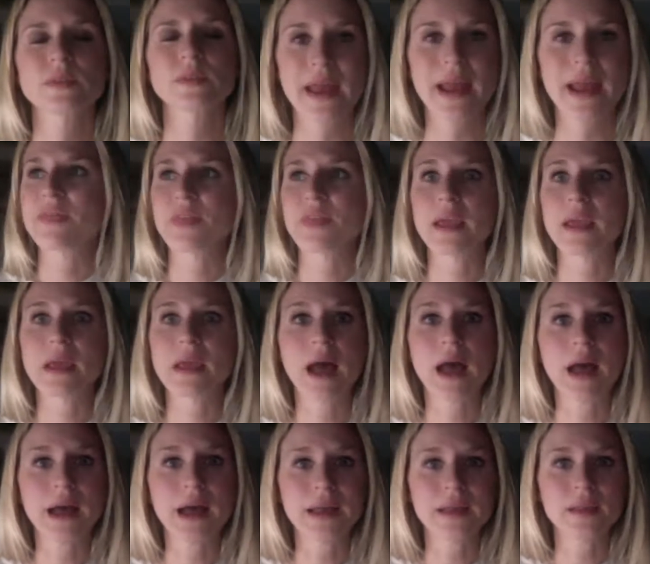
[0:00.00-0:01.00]
thank
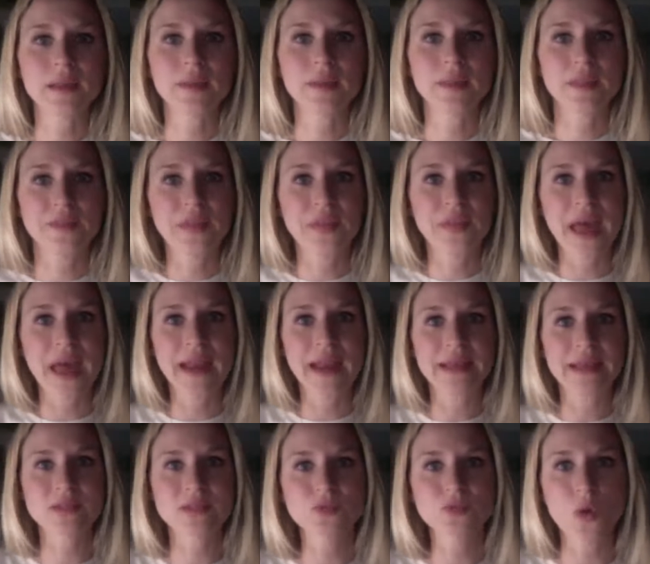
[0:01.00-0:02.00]
God that that's
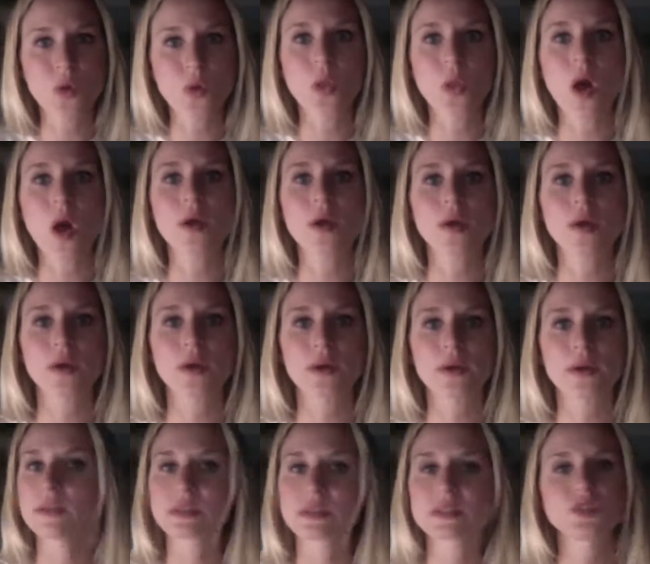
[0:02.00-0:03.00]
the
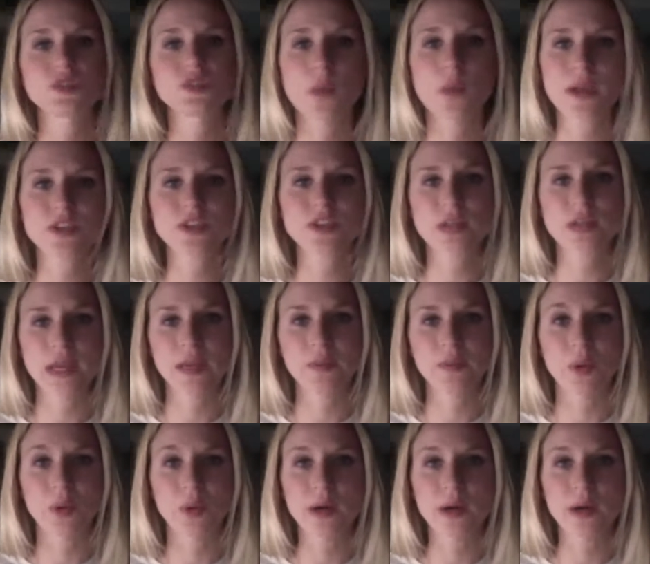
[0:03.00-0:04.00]
situation anymore.
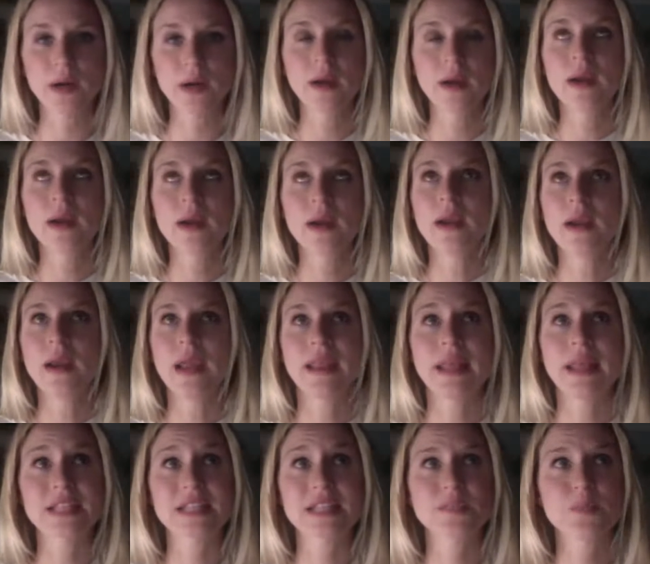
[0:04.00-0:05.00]
And that's
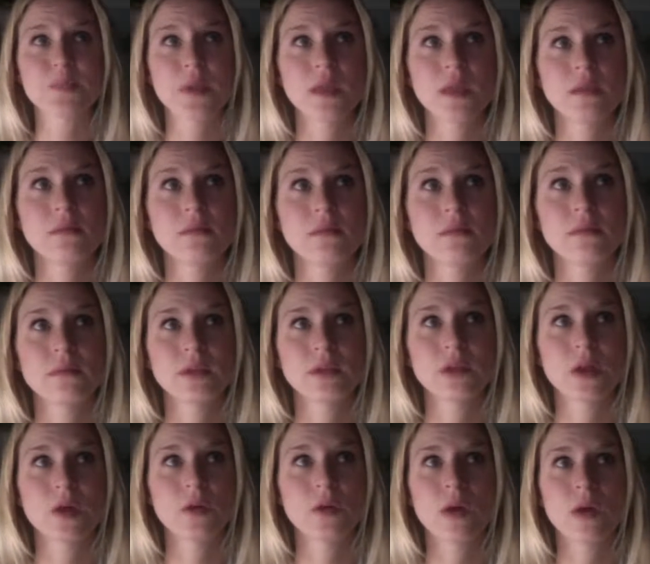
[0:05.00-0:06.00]
been, a
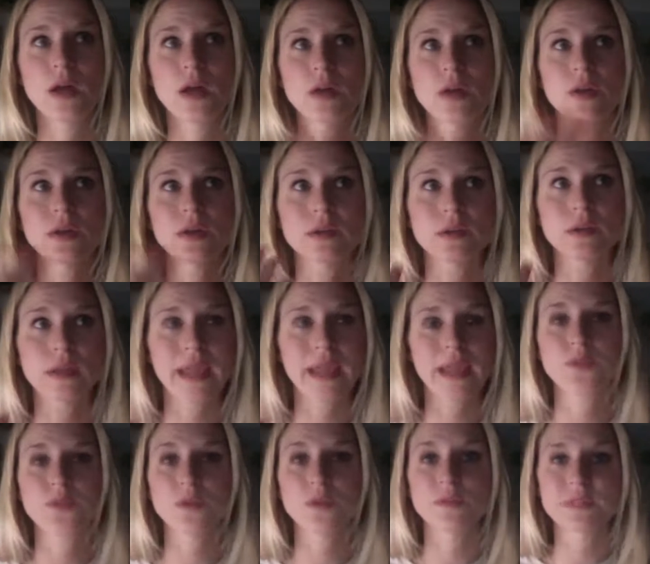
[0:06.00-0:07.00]
good handful of
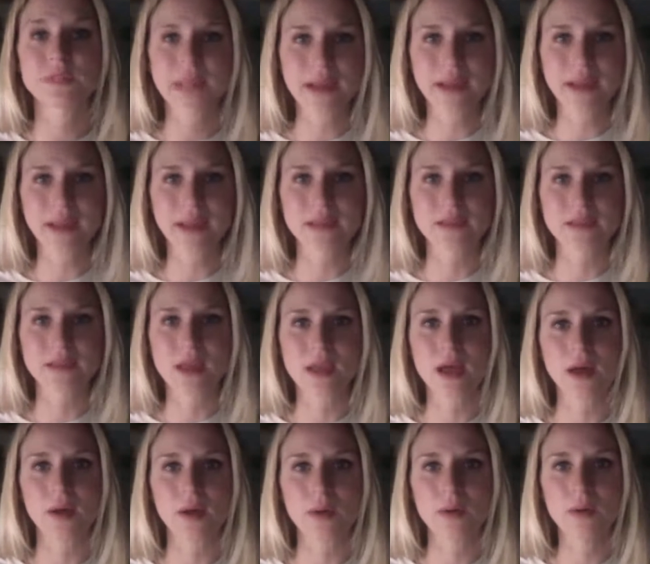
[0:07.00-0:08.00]
decades ago.
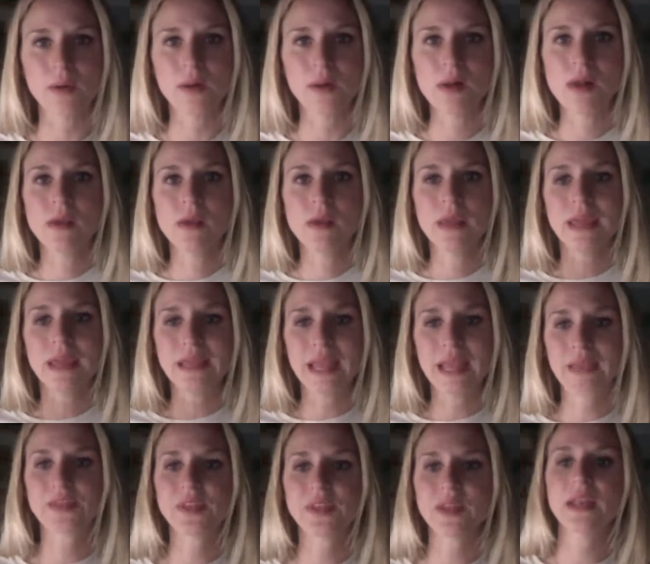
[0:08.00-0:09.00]
And Anthony
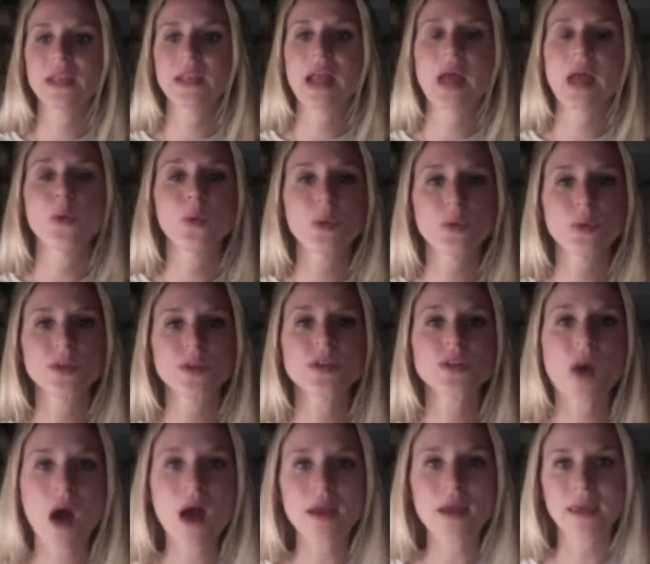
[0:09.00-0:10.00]
and I, we were
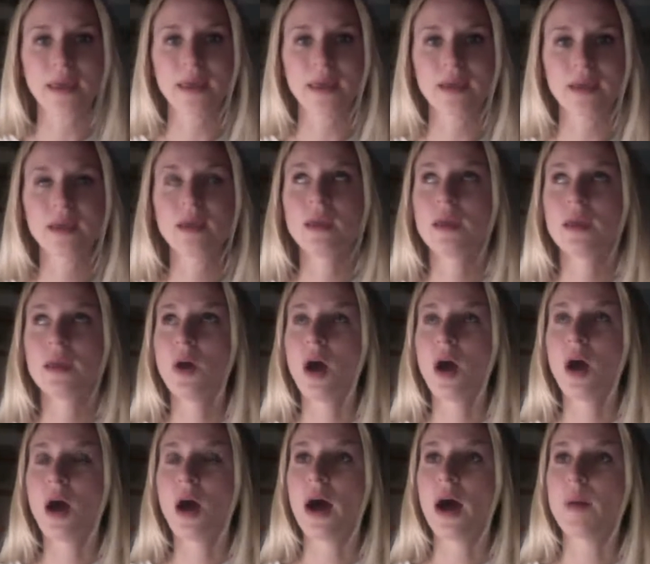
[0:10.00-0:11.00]
talking
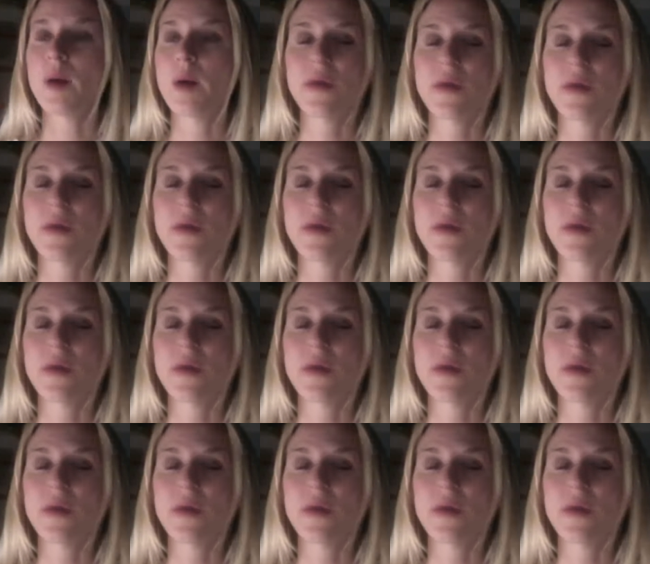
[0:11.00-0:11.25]
on the